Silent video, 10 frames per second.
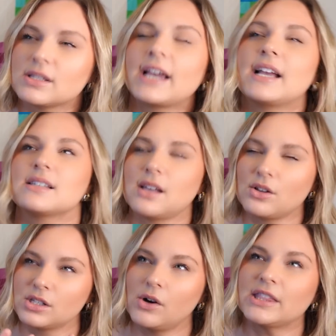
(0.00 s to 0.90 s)
I guess
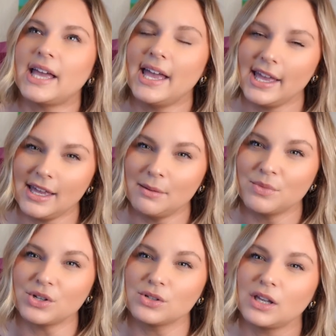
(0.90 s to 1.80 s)
also at the hem
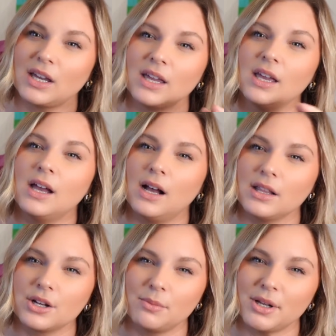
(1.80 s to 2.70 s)
there's like a
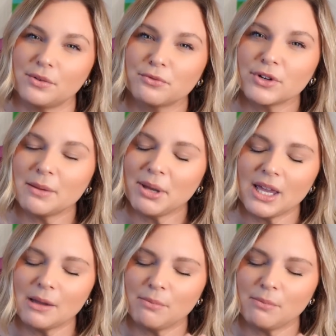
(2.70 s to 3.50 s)
little bit of ribbing